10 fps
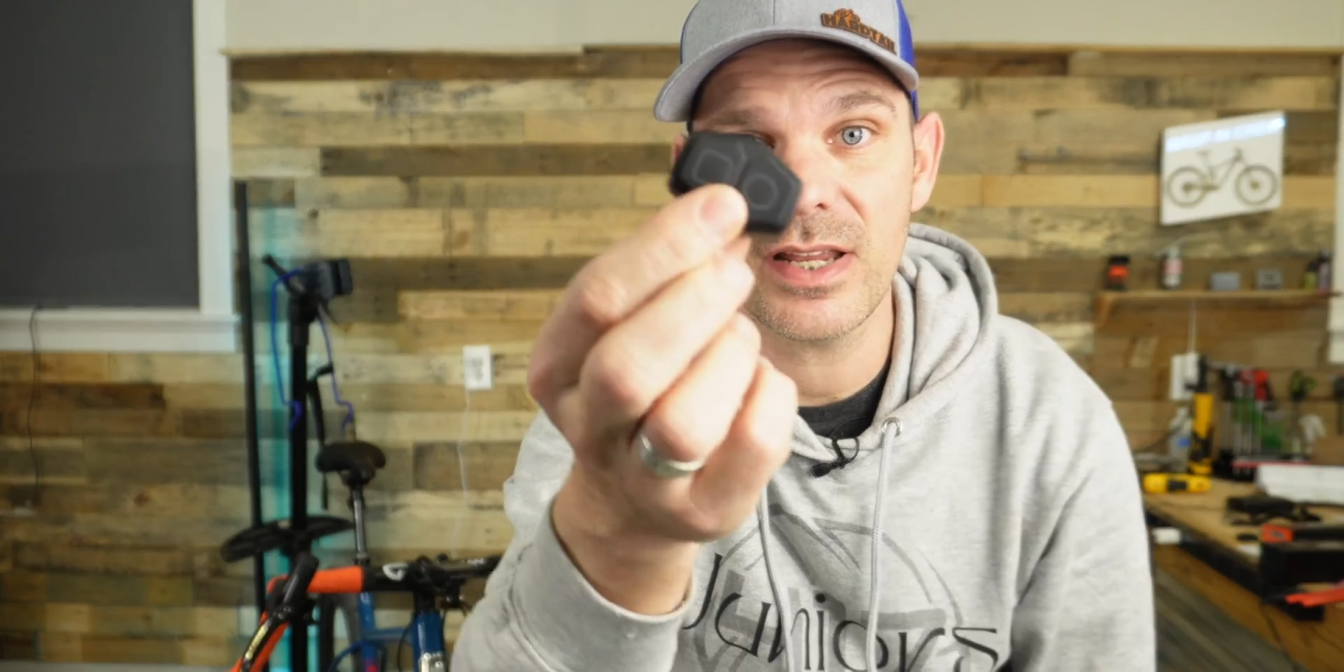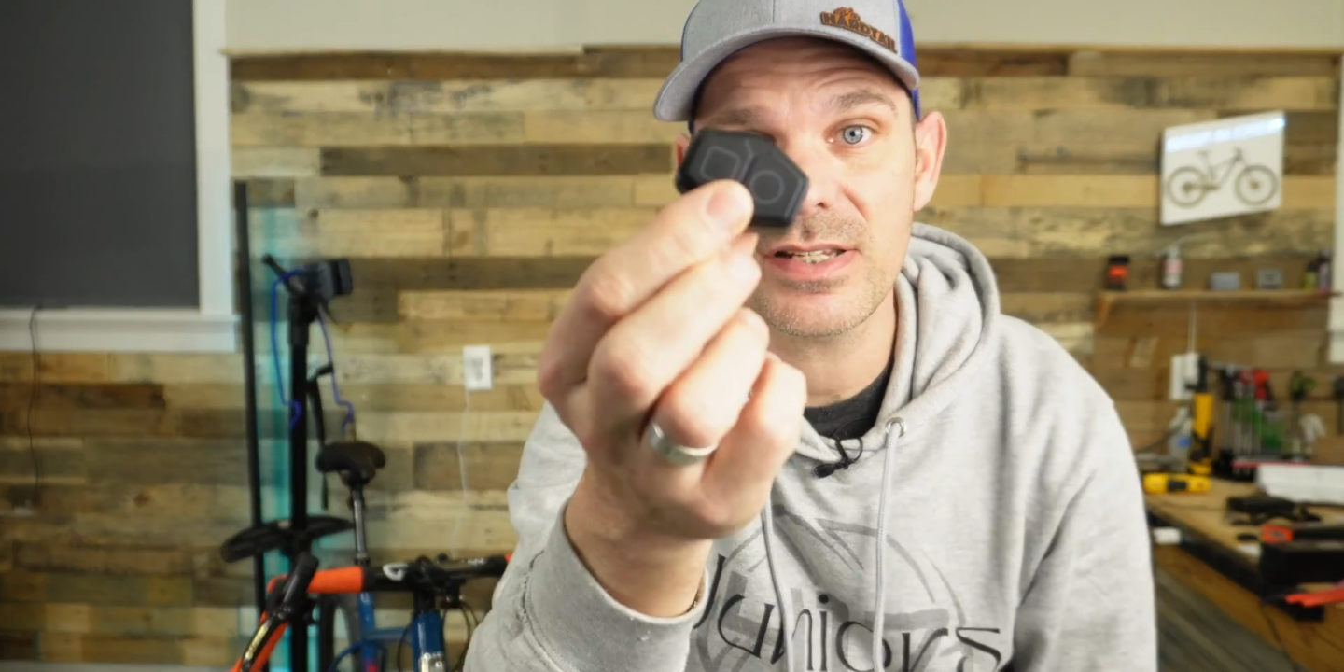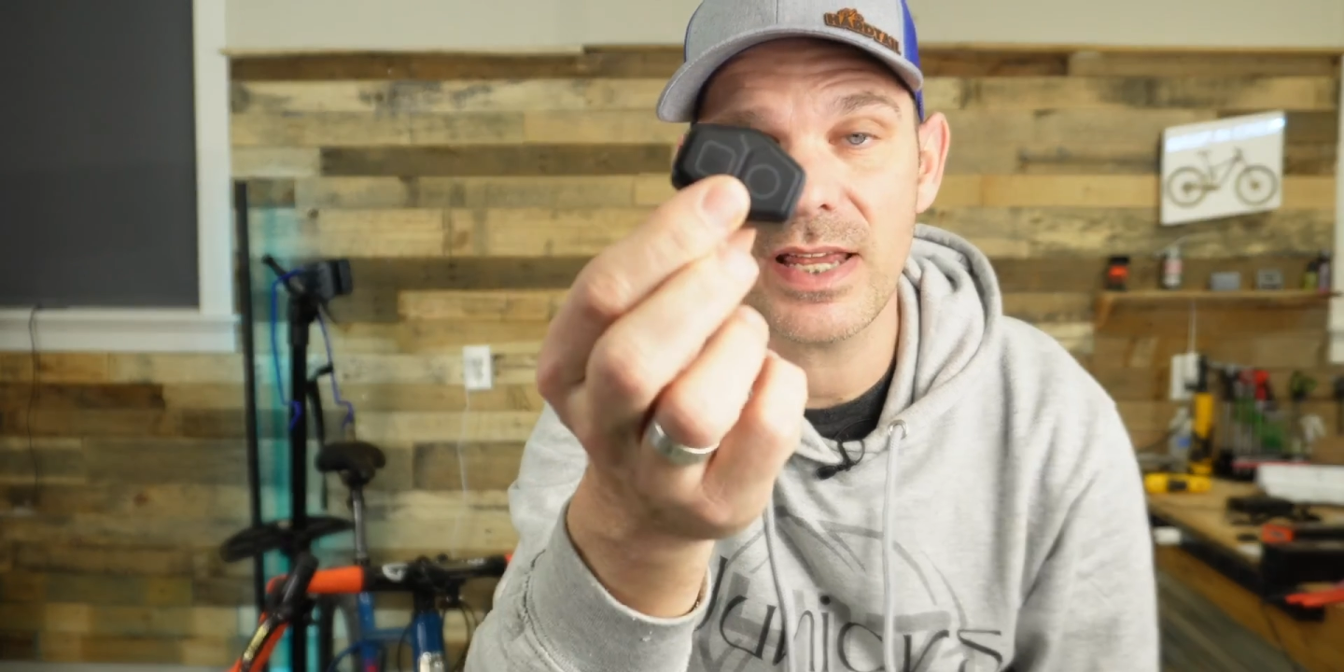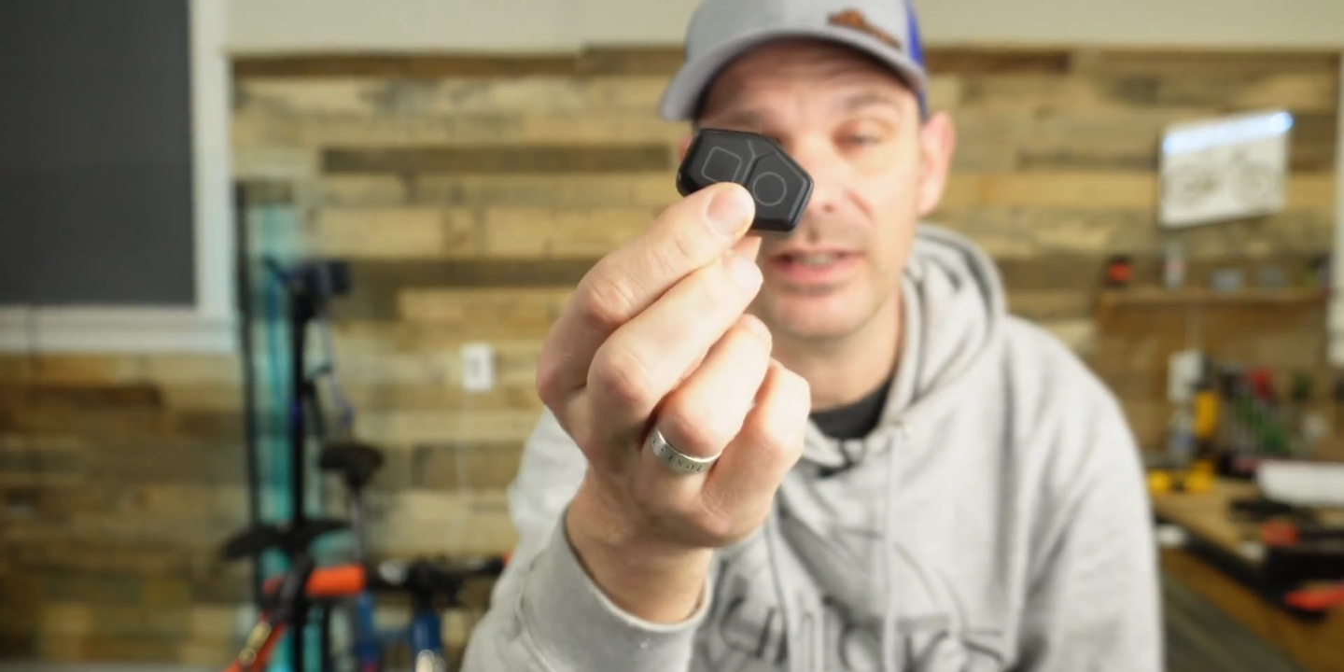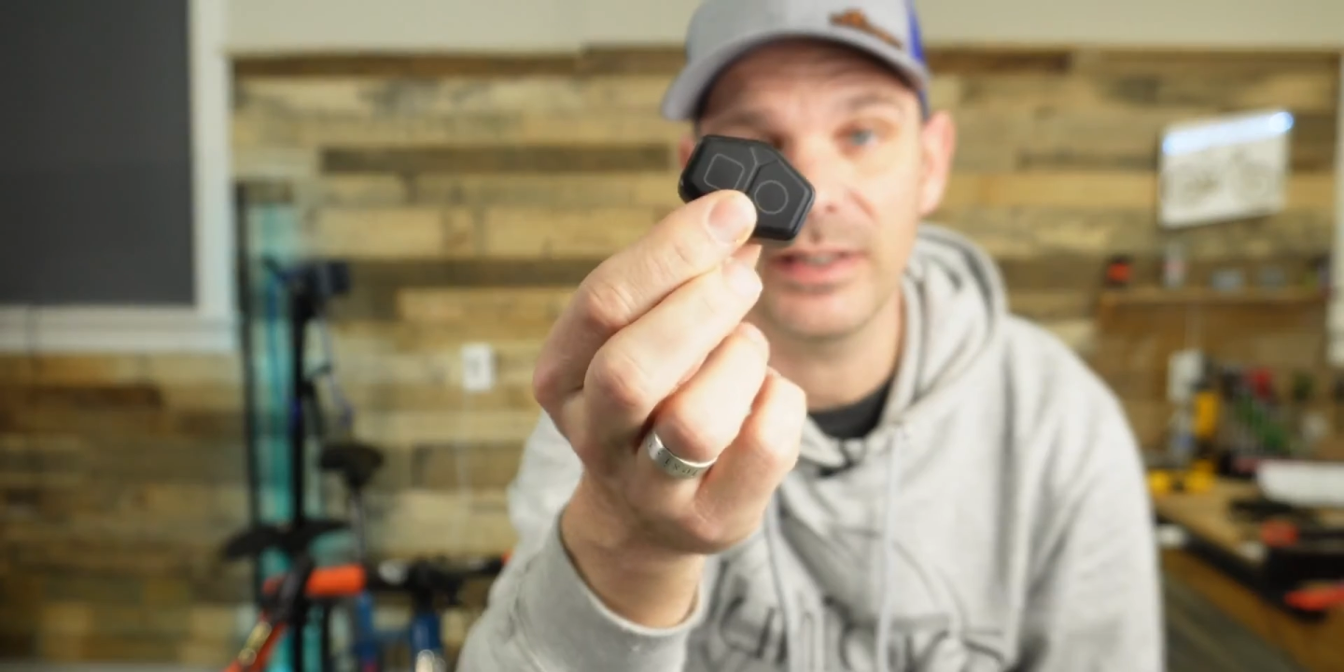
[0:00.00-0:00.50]
is
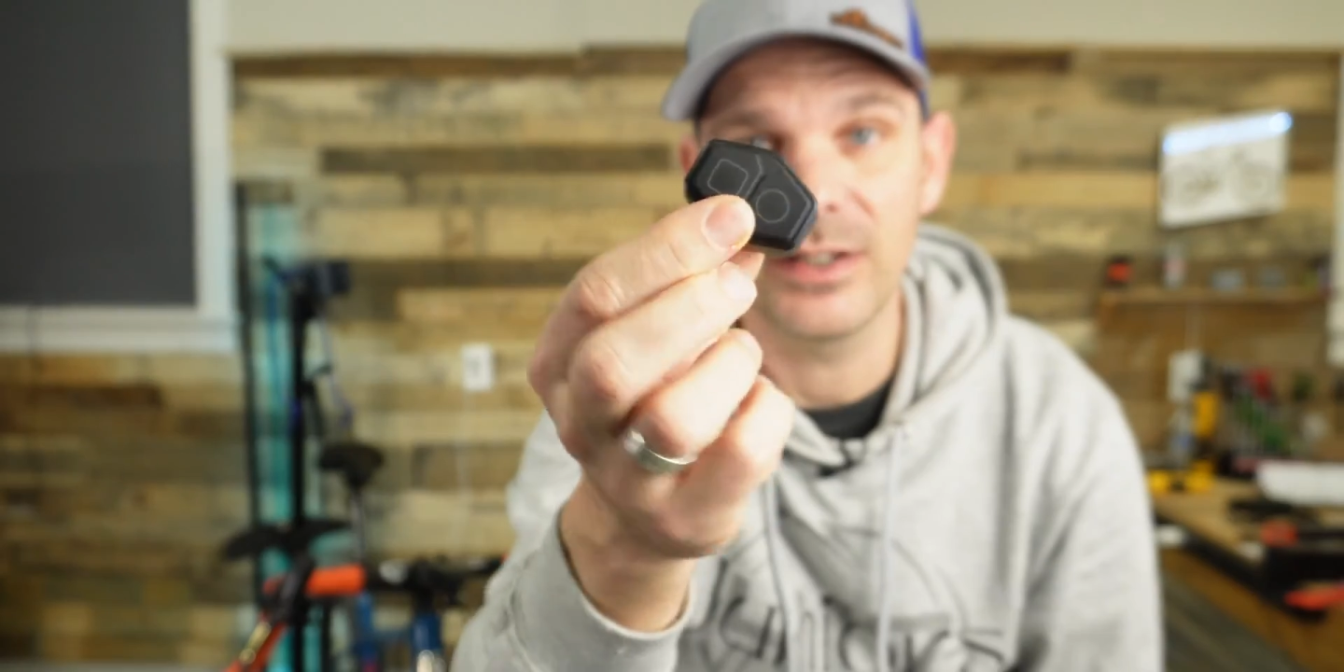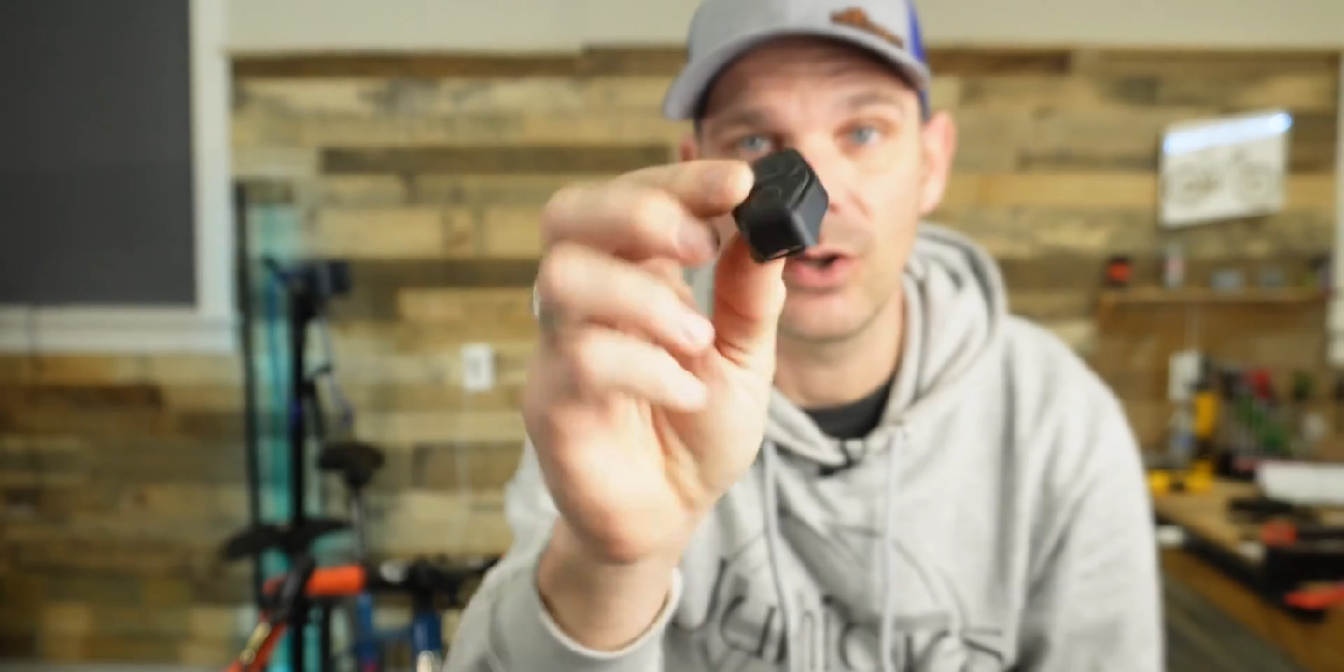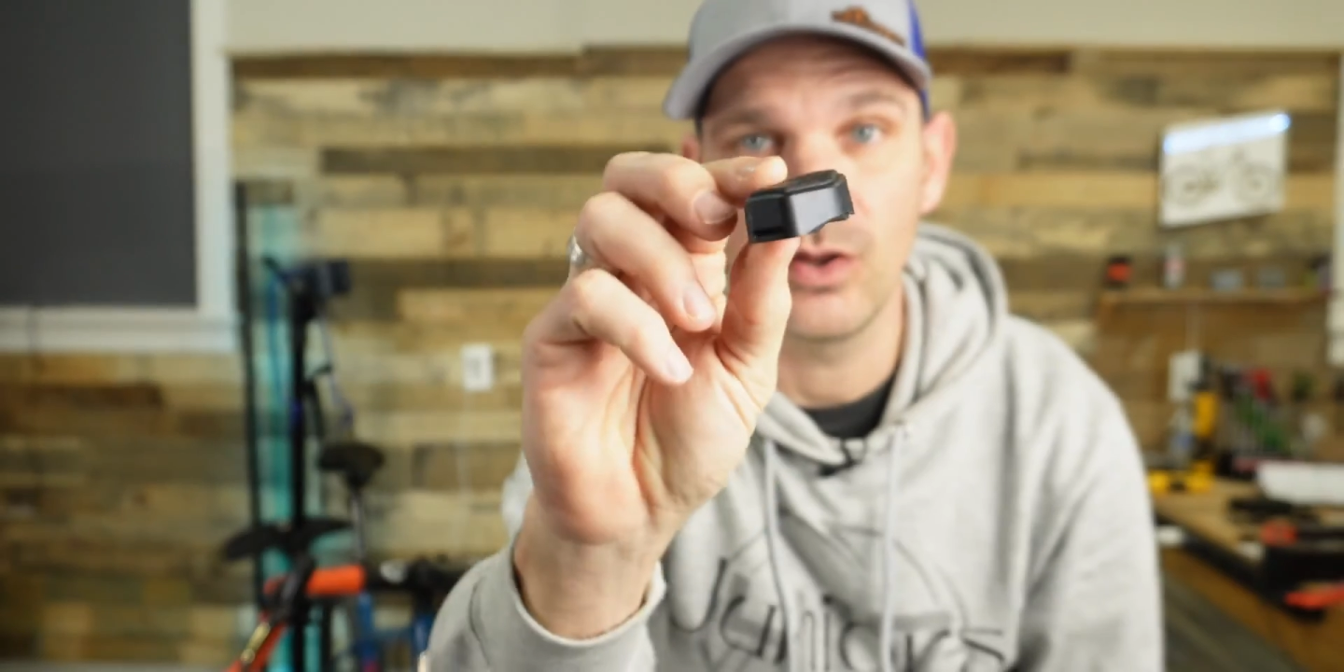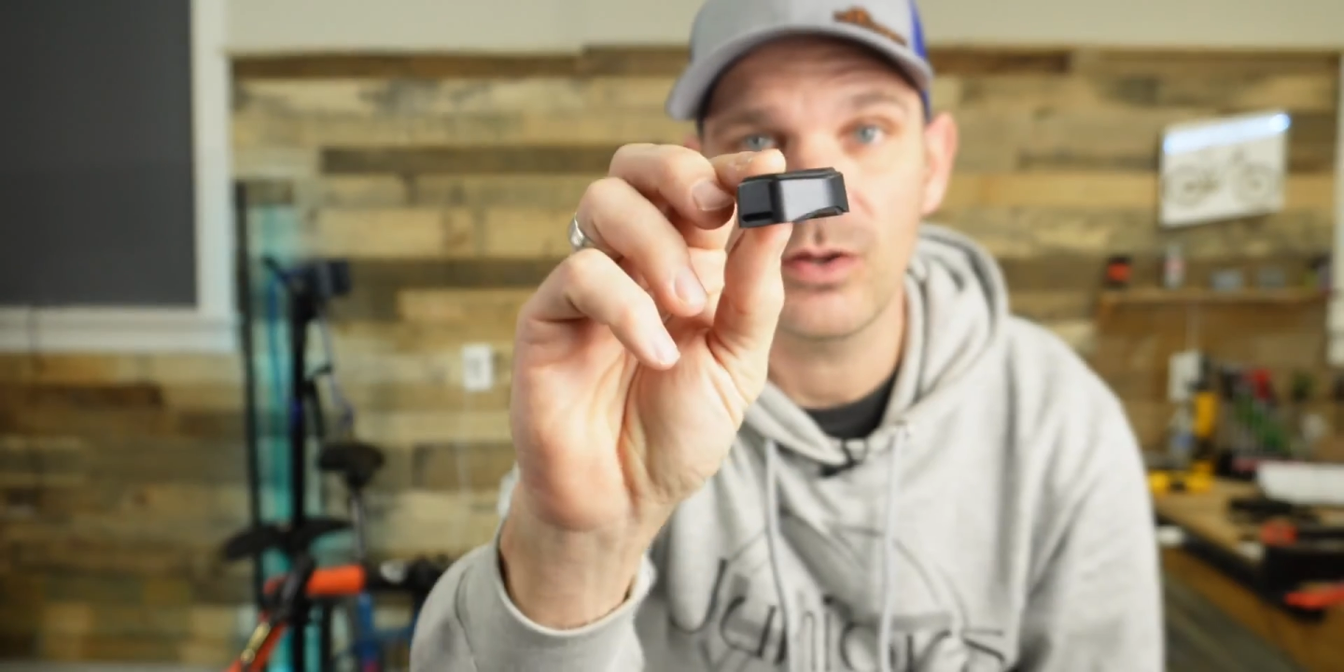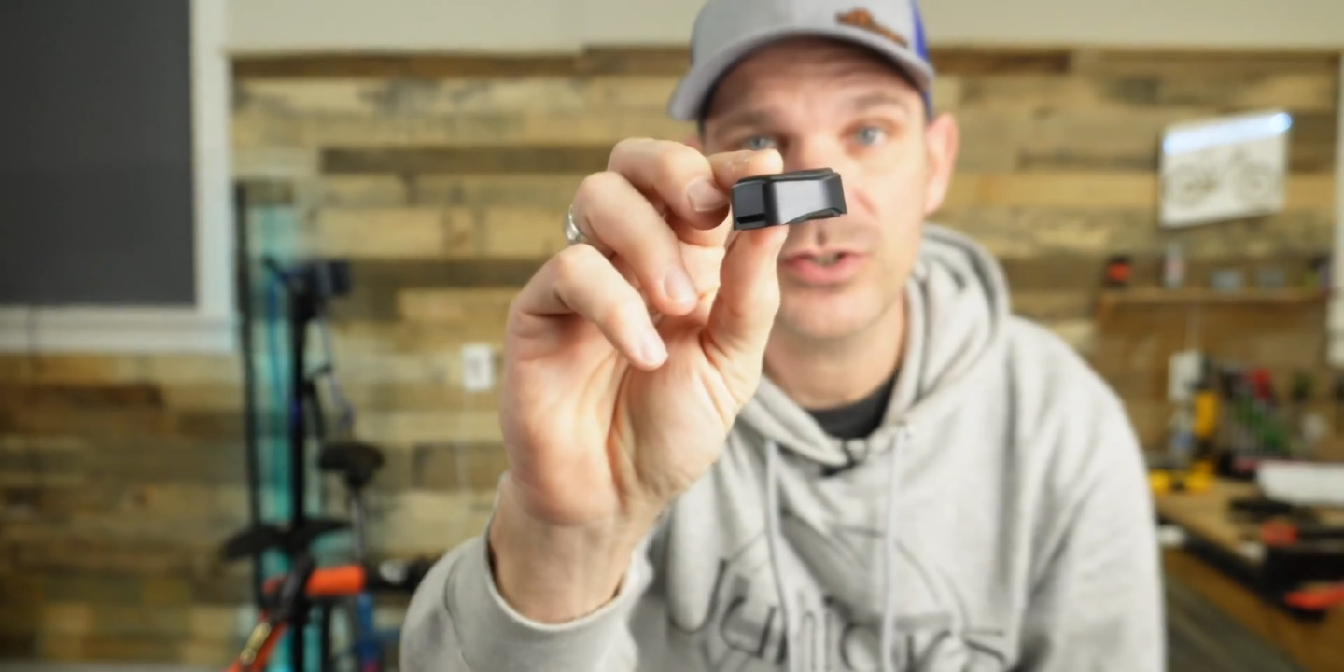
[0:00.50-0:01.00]
a little